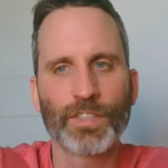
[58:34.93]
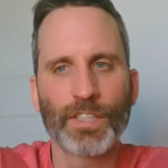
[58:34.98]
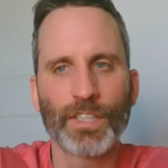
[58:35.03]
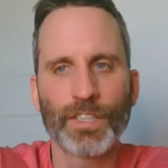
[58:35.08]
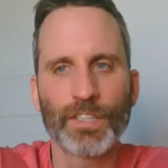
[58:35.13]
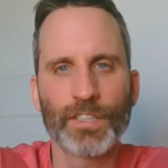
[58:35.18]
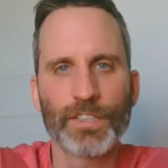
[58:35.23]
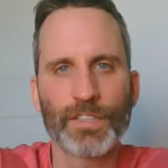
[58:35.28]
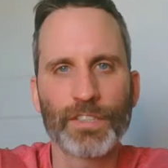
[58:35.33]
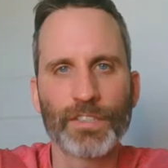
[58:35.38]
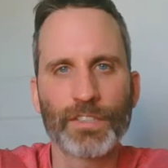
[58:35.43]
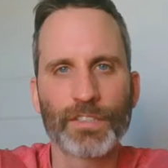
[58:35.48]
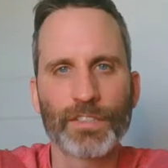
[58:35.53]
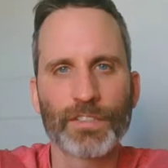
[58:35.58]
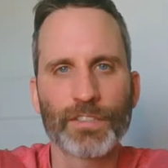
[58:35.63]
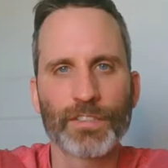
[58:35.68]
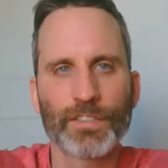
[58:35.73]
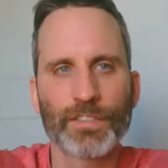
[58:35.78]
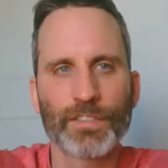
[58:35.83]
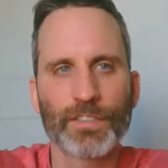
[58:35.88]

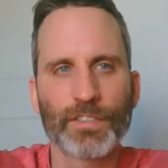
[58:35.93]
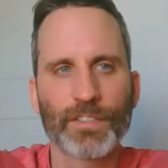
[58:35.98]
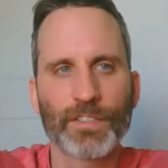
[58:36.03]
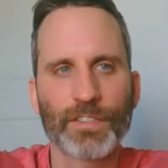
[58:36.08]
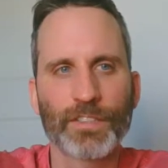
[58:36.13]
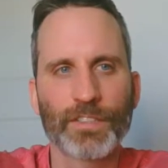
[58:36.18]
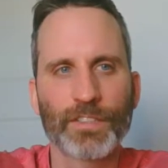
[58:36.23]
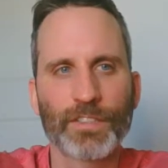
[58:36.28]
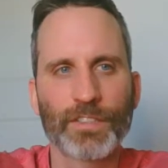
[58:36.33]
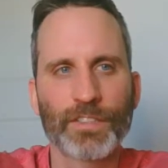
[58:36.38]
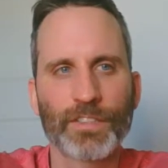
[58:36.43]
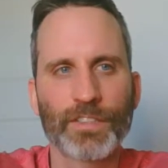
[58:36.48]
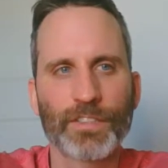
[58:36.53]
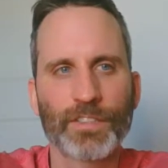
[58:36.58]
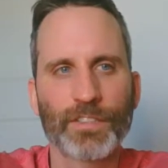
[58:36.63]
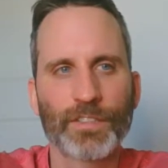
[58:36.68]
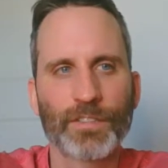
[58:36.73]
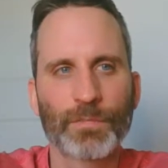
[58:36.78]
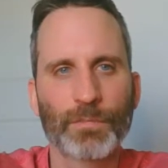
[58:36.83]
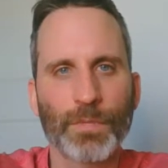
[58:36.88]
is
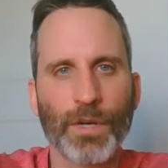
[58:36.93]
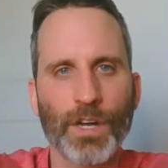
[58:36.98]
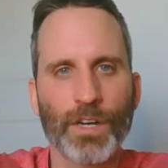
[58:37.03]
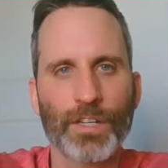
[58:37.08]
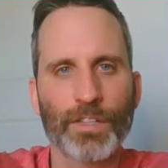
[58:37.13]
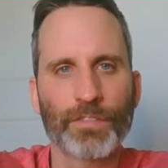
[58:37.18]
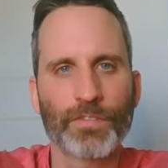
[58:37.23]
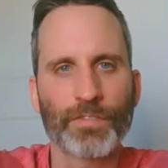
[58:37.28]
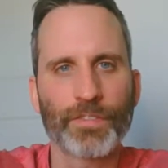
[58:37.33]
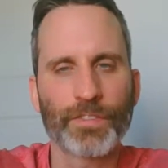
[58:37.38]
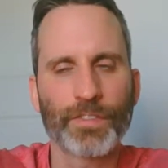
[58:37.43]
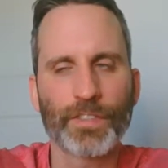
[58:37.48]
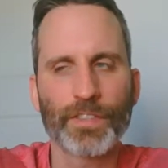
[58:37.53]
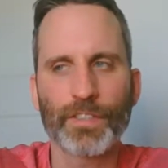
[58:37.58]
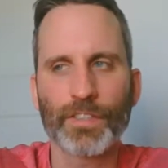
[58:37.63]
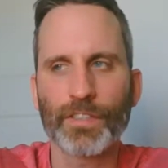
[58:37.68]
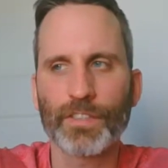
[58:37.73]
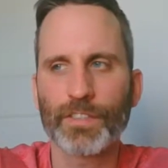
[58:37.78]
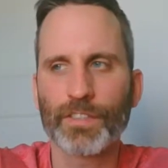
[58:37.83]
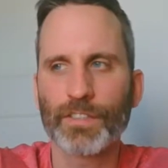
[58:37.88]
part of
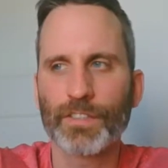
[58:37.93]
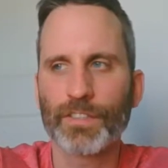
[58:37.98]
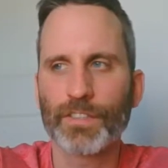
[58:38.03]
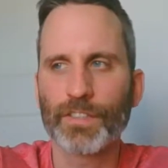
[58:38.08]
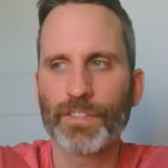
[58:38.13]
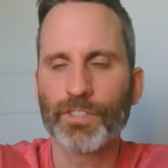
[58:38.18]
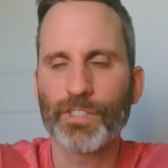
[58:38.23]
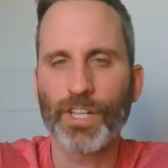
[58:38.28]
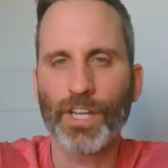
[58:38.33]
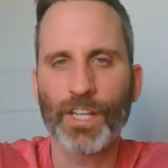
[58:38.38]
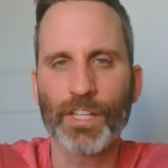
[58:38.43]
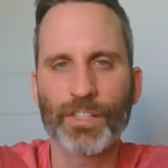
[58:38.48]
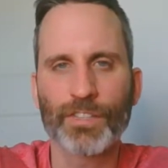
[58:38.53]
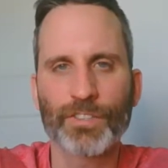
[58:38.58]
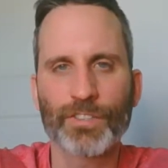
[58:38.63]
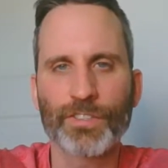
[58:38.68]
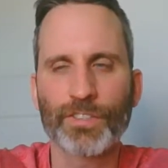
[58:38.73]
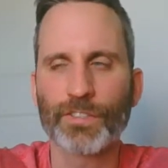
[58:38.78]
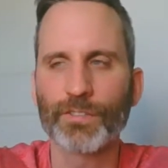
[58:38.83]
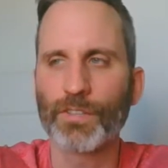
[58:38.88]
the
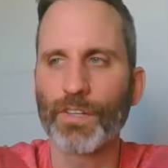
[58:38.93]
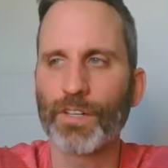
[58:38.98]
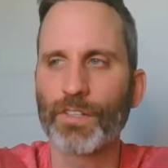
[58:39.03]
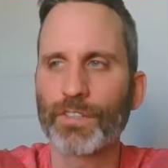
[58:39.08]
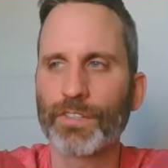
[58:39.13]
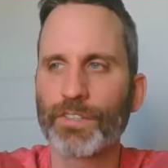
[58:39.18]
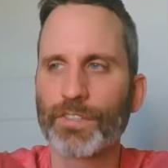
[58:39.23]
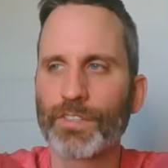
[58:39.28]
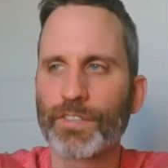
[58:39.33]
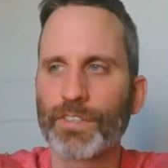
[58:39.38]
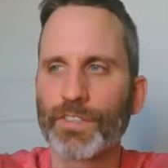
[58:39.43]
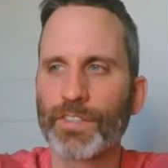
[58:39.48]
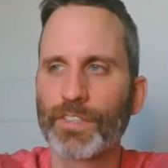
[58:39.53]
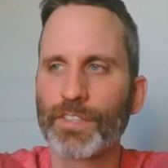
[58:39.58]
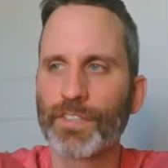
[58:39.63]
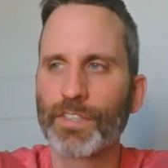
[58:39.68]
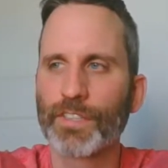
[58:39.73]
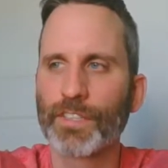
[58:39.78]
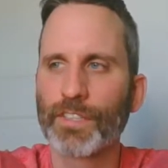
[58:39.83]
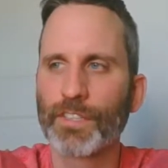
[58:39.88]
challenge to growth,
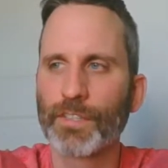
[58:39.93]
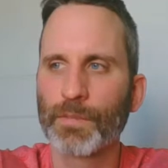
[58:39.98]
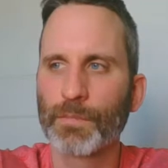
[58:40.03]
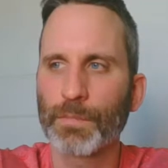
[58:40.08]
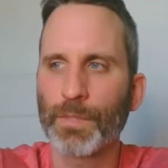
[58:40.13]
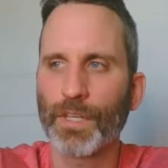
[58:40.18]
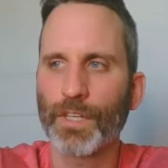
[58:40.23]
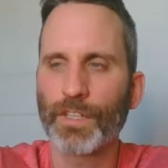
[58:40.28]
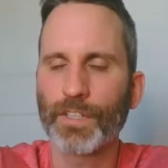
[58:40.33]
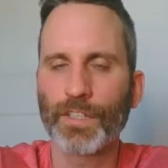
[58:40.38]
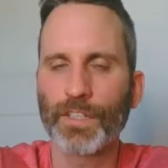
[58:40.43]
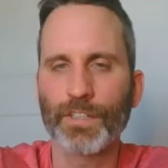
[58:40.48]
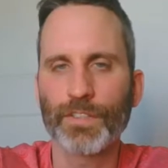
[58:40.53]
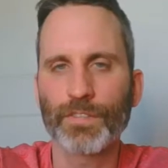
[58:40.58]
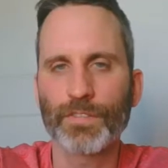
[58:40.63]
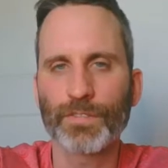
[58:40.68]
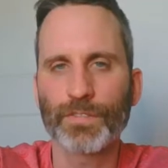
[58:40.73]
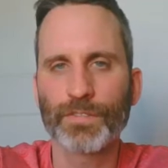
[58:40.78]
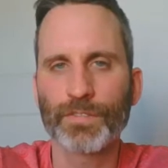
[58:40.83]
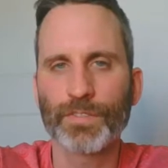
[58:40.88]
part
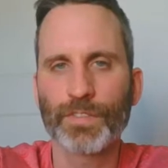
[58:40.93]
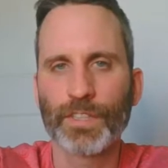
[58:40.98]
of